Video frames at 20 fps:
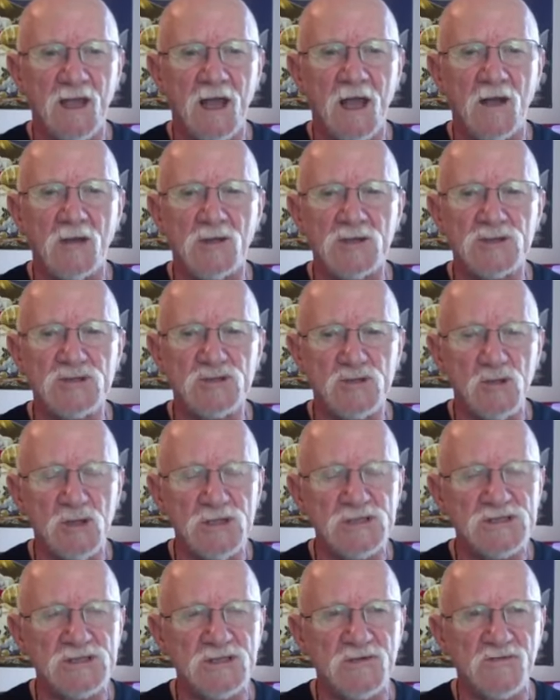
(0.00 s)
our
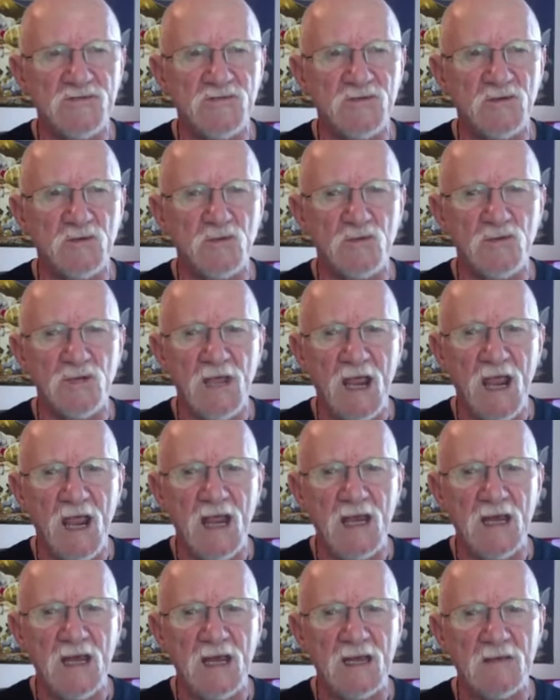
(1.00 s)
choice of
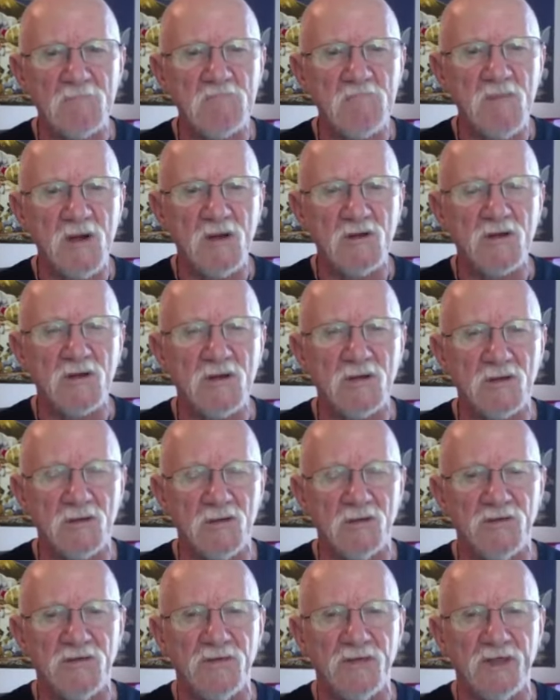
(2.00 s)
creating
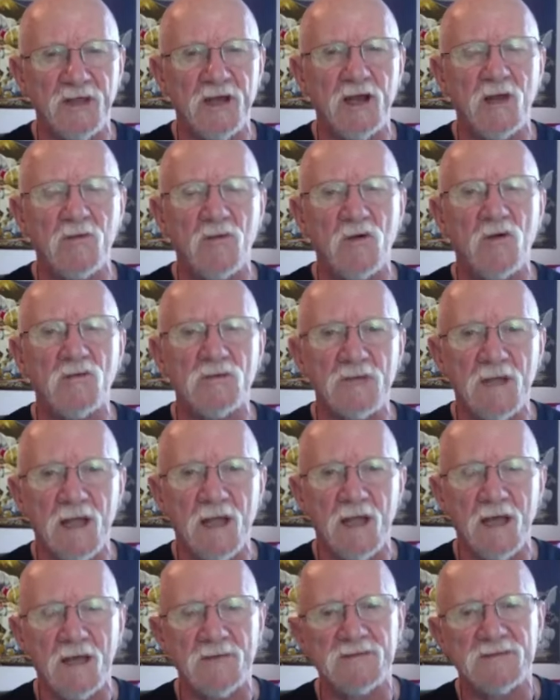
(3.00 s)
miracles in our own
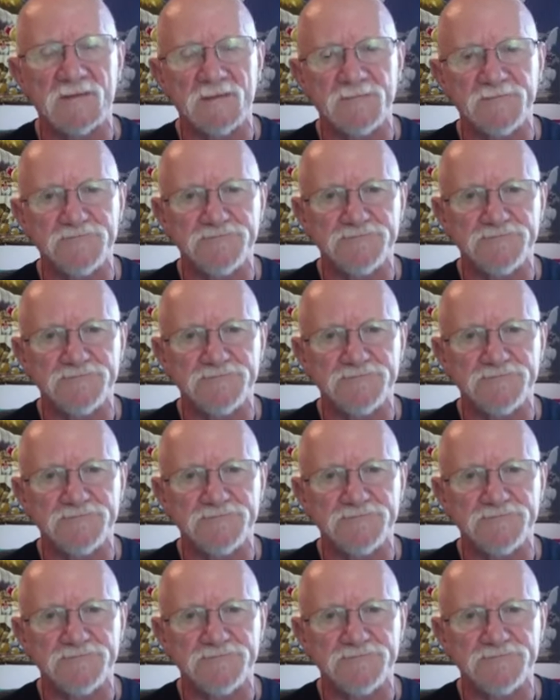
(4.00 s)
lives.